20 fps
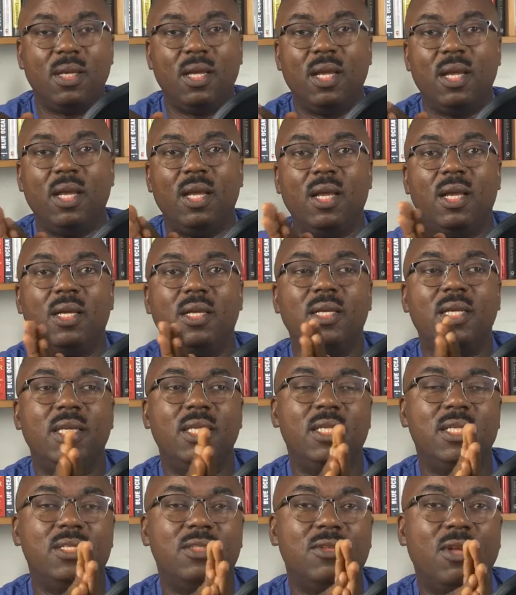It
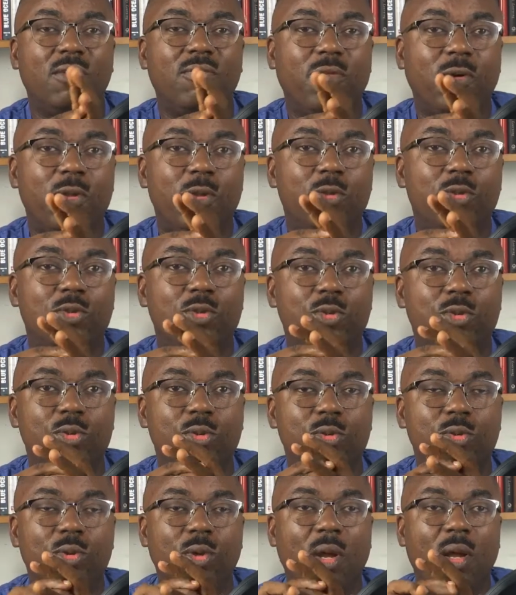is not for you
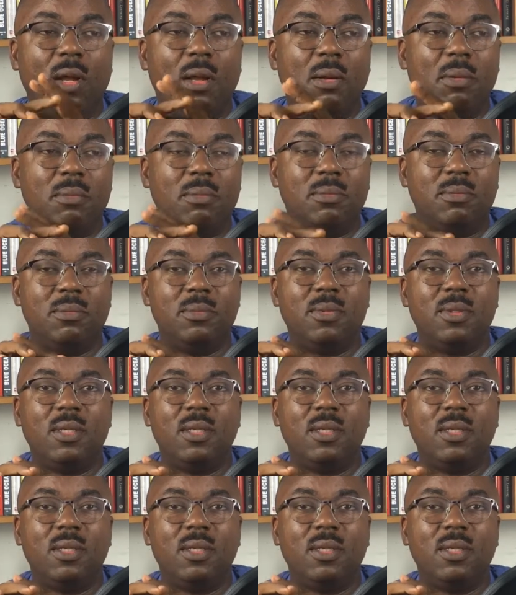to